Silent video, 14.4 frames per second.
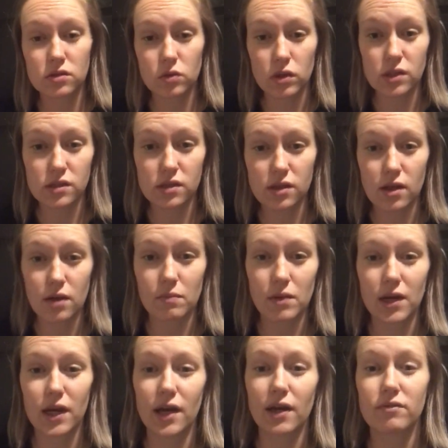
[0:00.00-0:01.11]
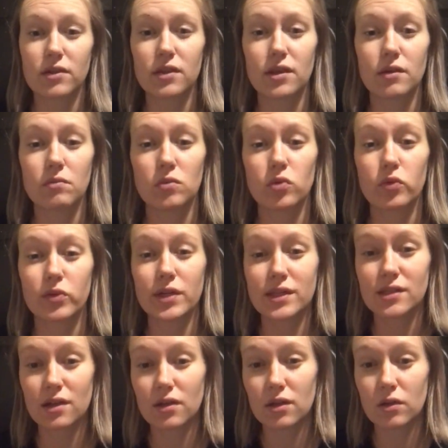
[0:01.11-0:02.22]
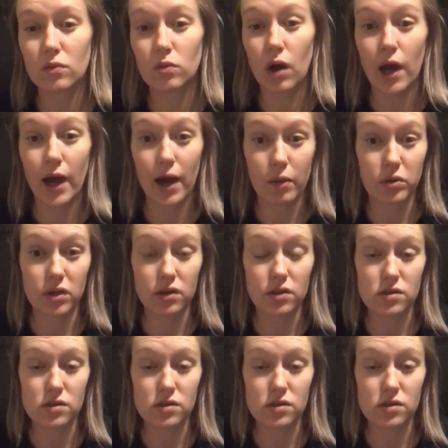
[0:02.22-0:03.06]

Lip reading: stories to them and having them retell you what happened